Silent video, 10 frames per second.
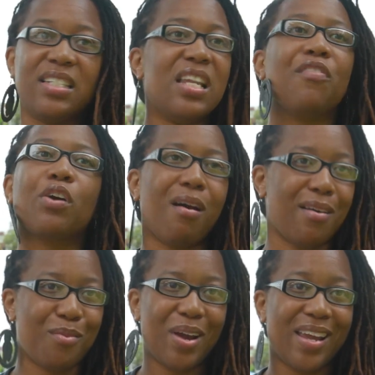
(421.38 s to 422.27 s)
never
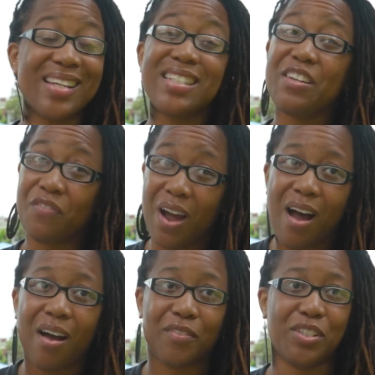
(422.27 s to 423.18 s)
gone away. It's
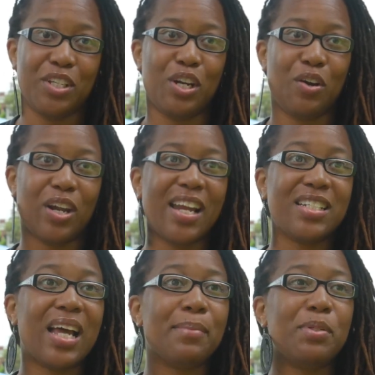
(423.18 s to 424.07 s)
evolved. You know, a lot of
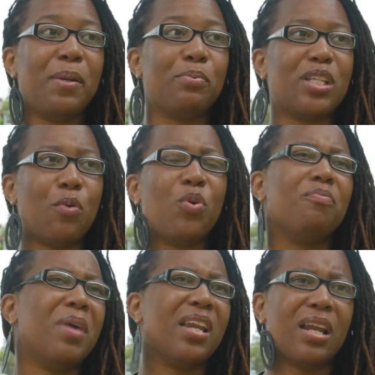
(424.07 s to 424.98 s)
times people say we've
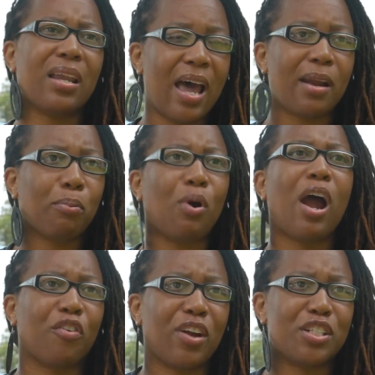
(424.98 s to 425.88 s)
made a lot of
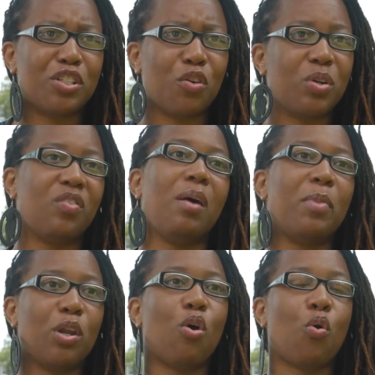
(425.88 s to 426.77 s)
progress. You know, we've come a
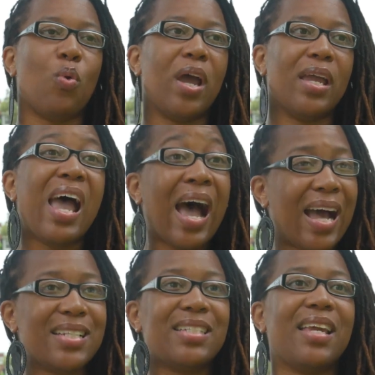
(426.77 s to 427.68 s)
long way.
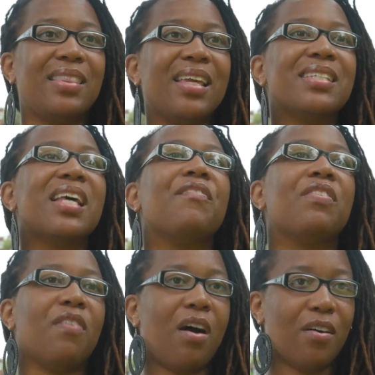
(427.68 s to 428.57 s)
I say things have
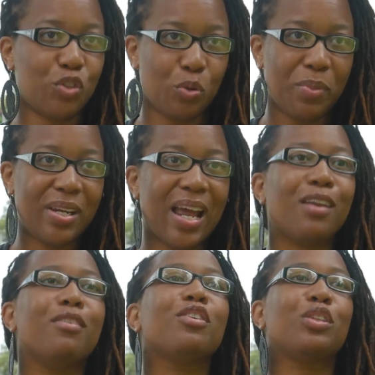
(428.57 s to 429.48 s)
evolved. So it may not
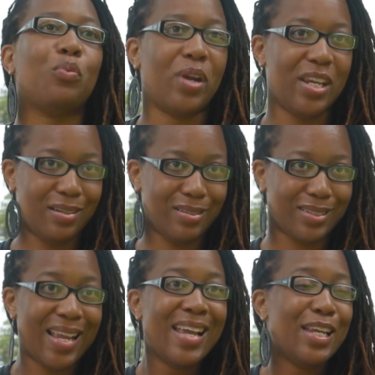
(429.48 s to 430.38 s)
look the way it
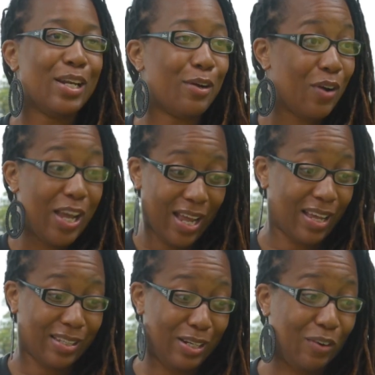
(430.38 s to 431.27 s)
looked, you know,
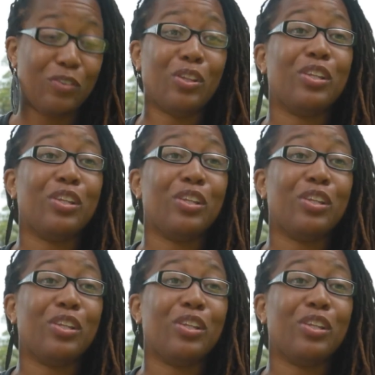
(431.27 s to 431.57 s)
uh, you know,